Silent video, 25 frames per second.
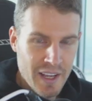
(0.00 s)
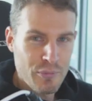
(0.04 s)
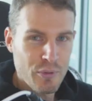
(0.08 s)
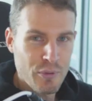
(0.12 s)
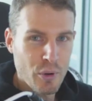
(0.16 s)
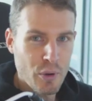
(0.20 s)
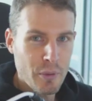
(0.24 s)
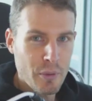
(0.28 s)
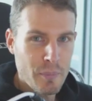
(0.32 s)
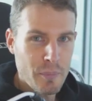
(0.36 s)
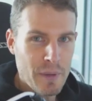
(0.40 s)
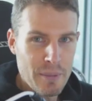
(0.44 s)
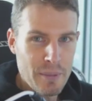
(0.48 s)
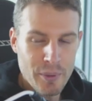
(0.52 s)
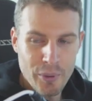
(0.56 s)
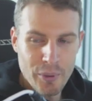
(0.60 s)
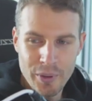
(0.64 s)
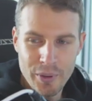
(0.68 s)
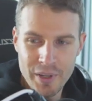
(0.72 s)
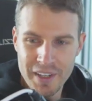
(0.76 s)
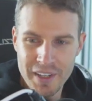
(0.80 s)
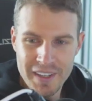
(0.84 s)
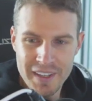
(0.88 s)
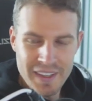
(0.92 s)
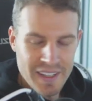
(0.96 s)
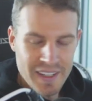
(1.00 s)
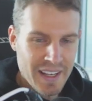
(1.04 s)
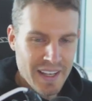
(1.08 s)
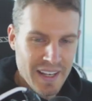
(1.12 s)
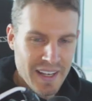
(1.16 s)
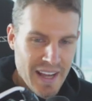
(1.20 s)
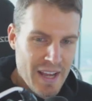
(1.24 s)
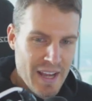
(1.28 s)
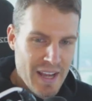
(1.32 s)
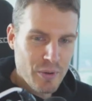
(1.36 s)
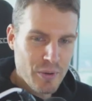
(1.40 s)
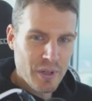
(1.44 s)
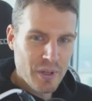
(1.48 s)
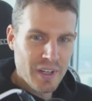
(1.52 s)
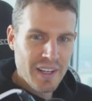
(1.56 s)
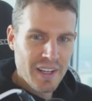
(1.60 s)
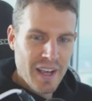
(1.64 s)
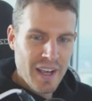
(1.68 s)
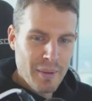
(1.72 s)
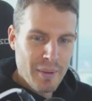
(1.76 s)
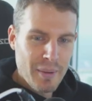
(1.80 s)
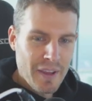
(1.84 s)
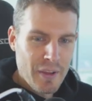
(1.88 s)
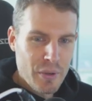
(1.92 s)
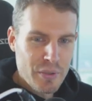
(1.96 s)
And for all the people that get angry
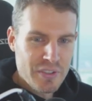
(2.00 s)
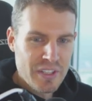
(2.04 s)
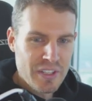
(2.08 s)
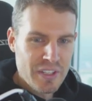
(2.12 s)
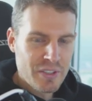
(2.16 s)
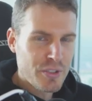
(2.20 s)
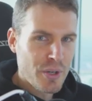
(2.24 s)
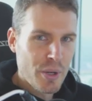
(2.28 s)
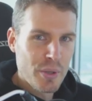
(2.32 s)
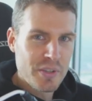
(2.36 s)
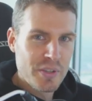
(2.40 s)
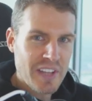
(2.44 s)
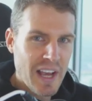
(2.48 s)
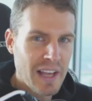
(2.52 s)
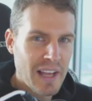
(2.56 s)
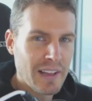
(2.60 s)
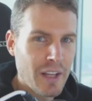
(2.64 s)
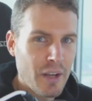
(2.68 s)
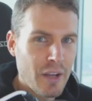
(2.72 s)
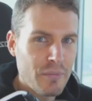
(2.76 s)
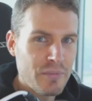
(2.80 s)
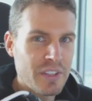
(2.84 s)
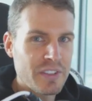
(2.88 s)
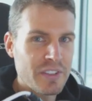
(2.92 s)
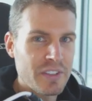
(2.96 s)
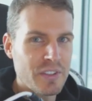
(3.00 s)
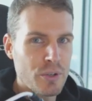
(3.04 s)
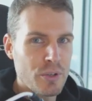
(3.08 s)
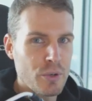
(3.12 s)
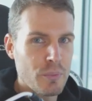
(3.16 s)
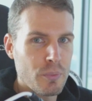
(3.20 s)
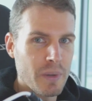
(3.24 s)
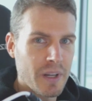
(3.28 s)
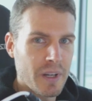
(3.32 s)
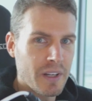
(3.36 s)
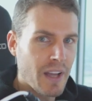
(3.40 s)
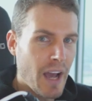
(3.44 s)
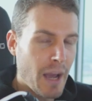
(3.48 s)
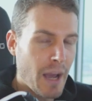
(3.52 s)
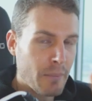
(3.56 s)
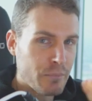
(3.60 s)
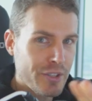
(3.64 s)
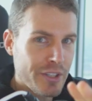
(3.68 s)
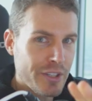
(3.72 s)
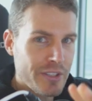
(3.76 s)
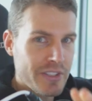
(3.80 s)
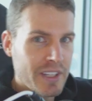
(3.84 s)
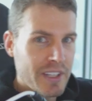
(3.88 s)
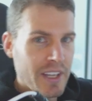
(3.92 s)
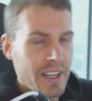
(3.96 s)
by those intros, I love you too, but I'm
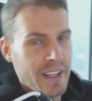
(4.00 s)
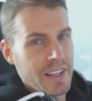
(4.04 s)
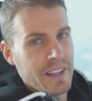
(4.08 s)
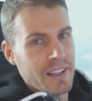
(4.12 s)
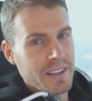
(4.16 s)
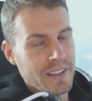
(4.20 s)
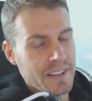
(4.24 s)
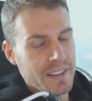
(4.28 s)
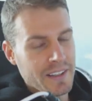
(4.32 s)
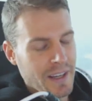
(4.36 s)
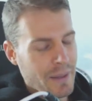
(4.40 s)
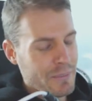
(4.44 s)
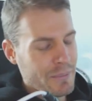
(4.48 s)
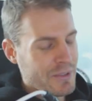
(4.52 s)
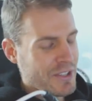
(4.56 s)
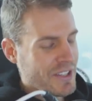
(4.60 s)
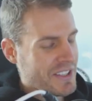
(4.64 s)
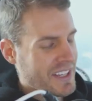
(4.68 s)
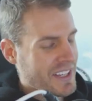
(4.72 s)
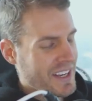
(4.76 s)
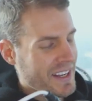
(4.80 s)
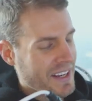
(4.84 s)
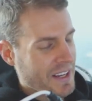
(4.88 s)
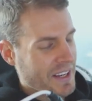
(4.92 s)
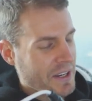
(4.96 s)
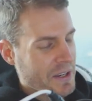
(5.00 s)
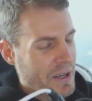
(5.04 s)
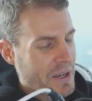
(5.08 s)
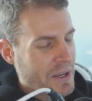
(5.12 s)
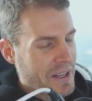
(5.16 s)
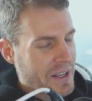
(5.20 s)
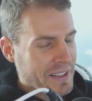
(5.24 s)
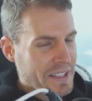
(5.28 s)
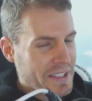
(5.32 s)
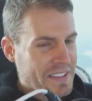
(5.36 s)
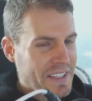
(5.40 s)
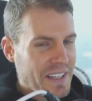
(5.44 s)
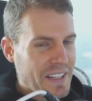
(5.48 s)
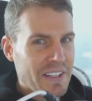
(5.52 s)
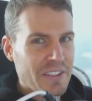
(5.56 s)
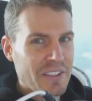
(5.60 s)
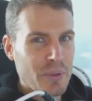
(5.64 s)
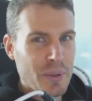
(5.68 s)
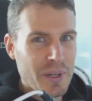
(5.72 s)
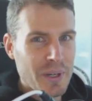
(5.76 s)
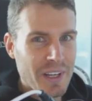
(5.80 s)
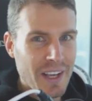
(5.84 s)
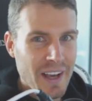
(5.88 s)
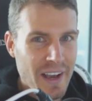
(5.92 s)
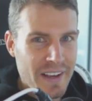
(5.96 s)
just kidding. I'm just kidding. Let's get
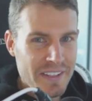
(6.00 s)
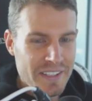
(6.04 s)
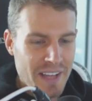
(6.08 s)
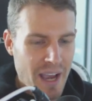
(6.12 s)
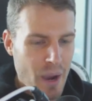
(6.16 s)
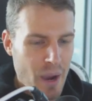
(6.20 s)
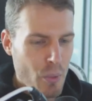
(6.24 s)
into it, guys.